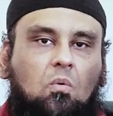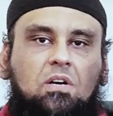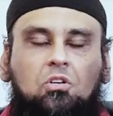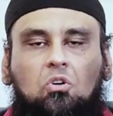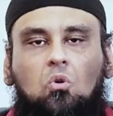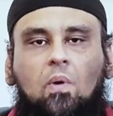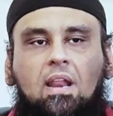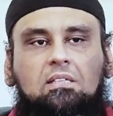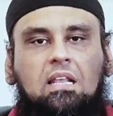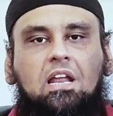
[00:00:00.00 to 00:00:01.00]
don't know what to do.
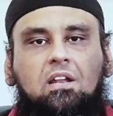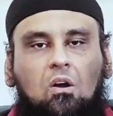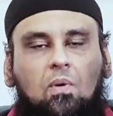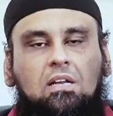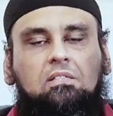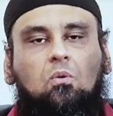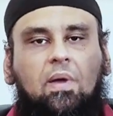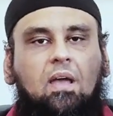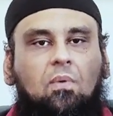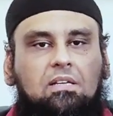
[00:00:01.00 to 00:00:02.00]
Where is the leader? What is
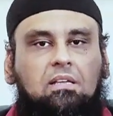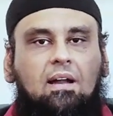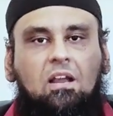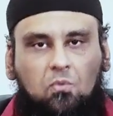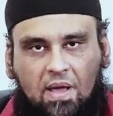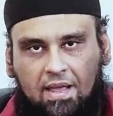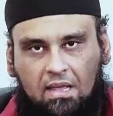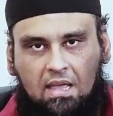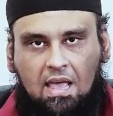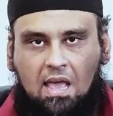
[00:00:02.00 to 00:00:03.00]
the way? What is the right
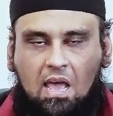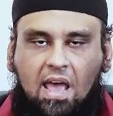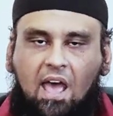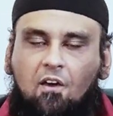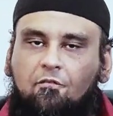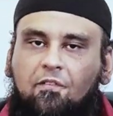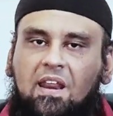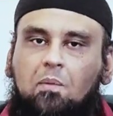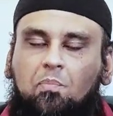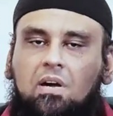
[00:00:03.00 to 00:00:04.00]
way?
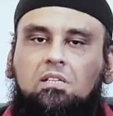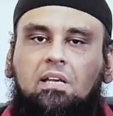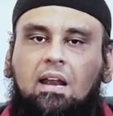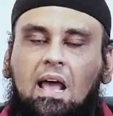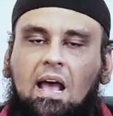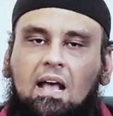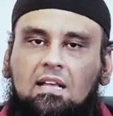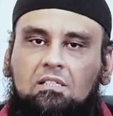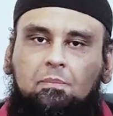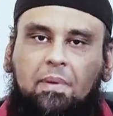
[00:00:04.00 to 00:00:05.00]
Every person
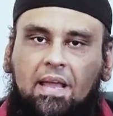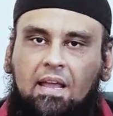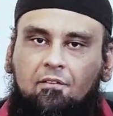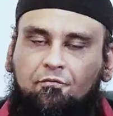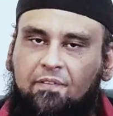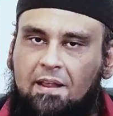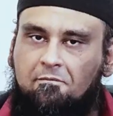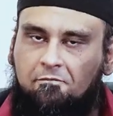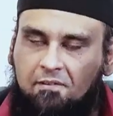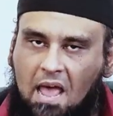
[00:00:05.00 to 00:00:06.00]
has been
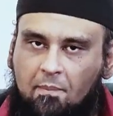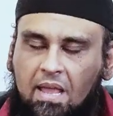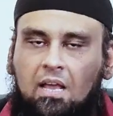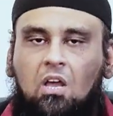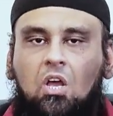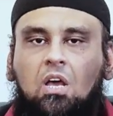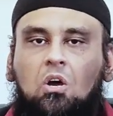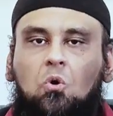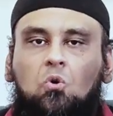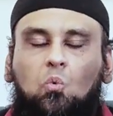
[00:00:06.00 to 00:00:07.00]

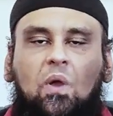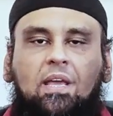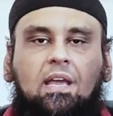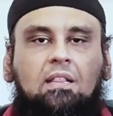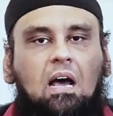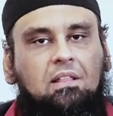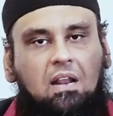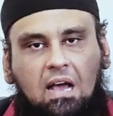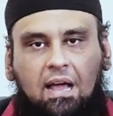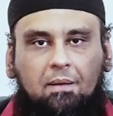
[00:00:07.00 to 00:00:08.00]
flim-flamming, hoodwinking the
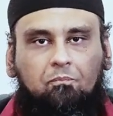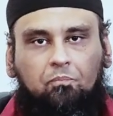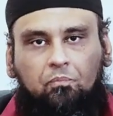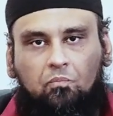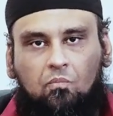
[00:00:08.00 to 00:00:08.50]
other guy.